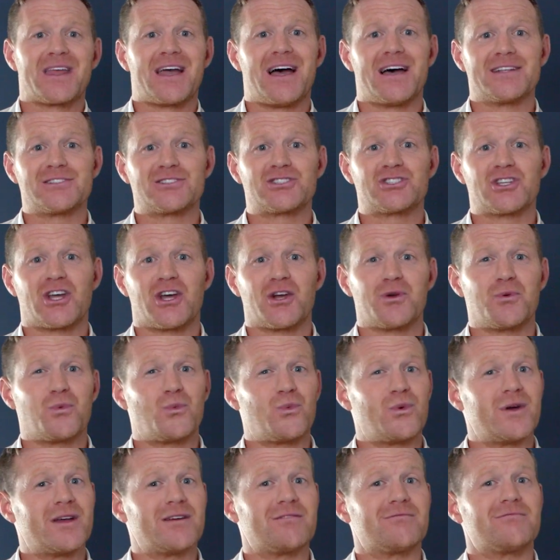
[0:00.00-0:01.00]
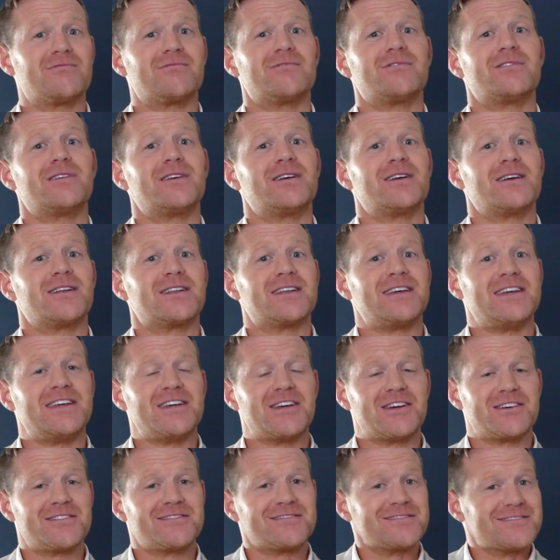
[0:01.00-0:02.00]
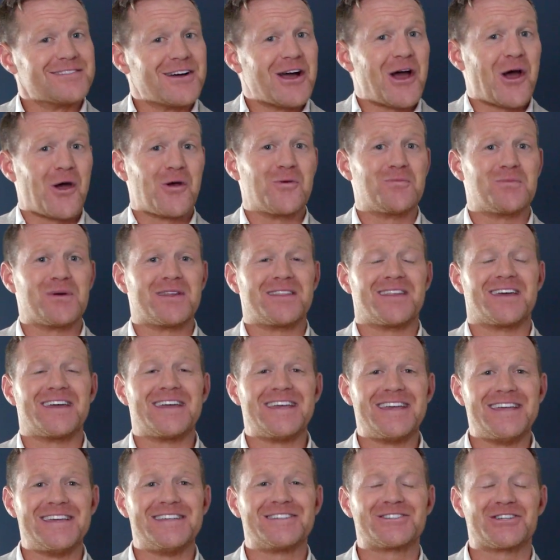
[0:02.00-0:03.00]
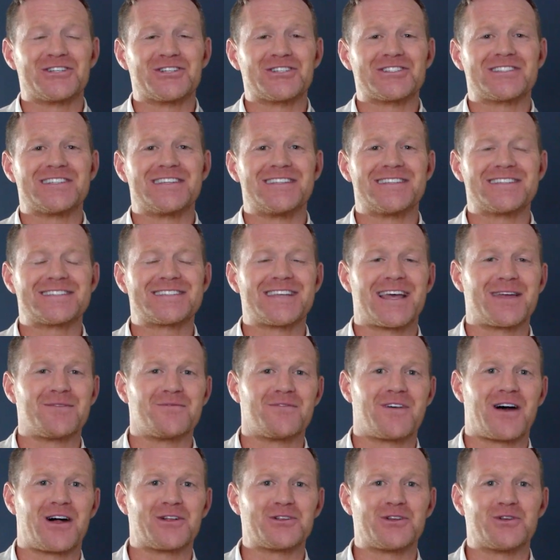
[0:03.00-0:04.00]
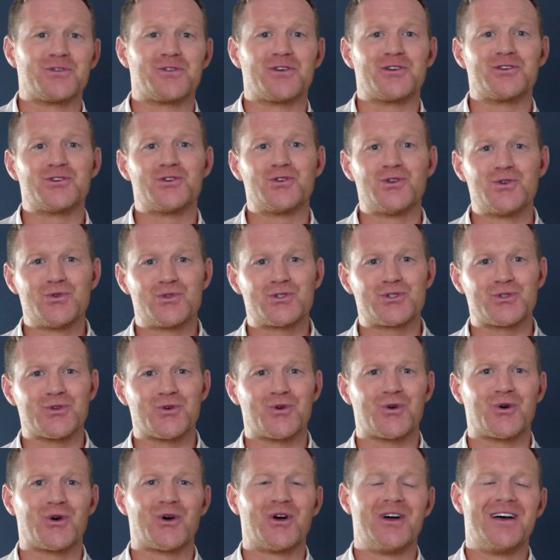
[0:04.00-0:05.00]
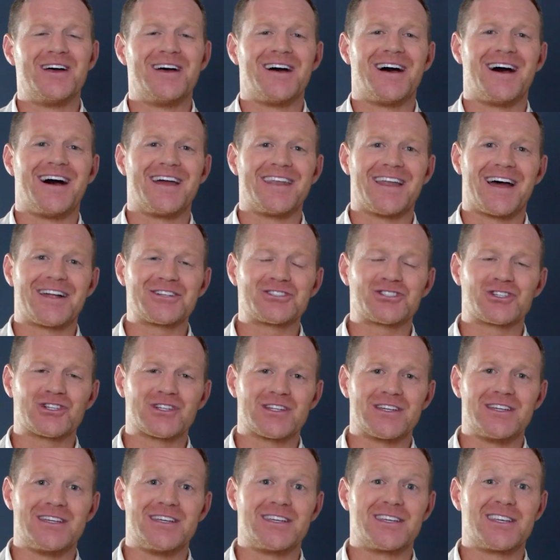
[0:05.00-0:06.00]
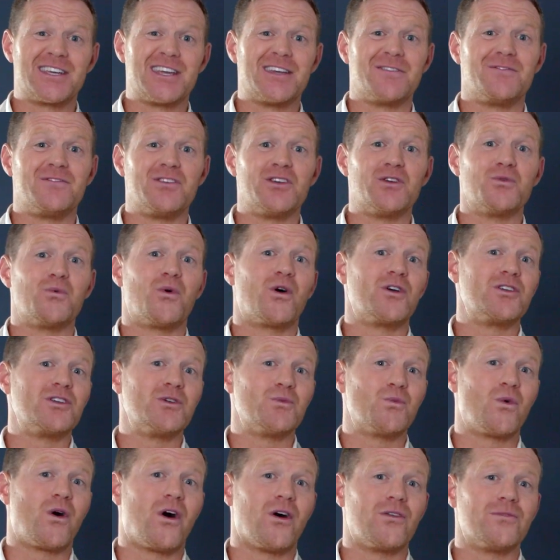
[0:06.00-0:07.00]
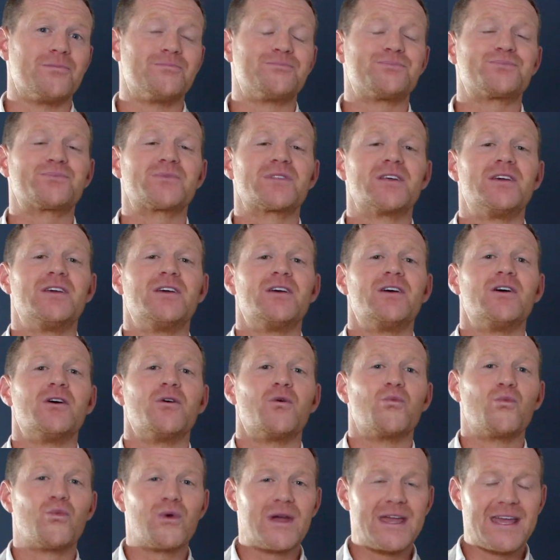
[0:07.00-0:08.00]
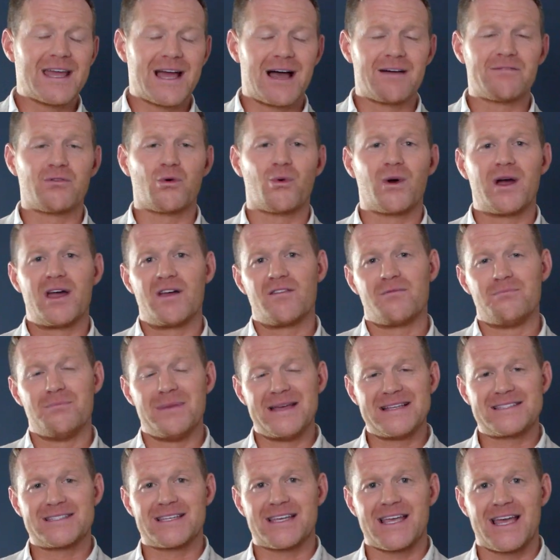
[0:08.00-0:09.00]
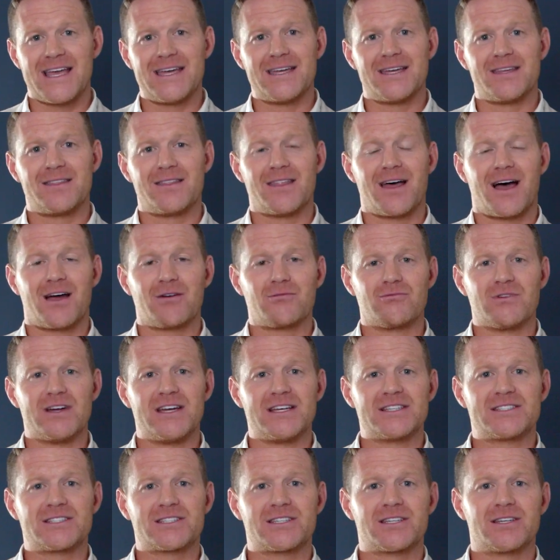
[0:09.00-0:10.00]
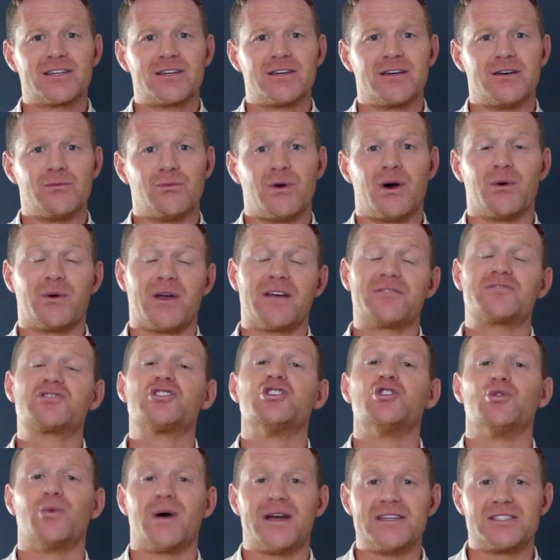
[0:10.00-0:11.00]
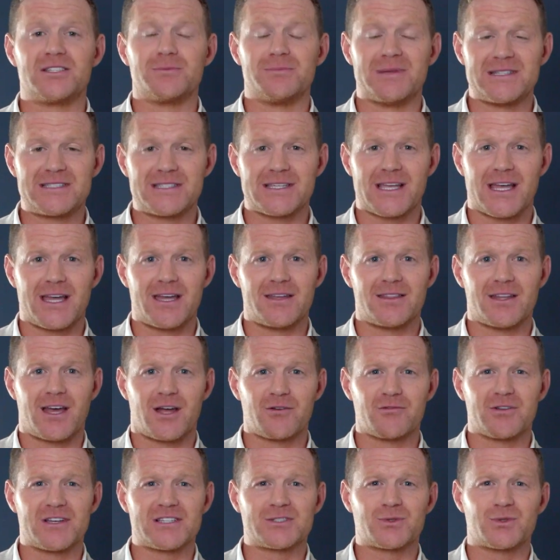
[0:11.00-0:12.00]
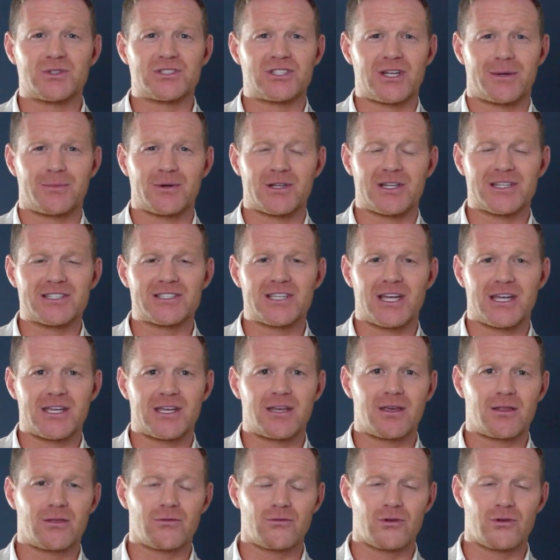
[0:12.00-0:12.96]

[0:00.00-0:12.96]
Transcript: and so we're really hoping that he's going to see the same value that you saw and actually give you what you want. We have a way of mitigating that risk. Well, we have two ways of mitigating that risk, which I'm going to take you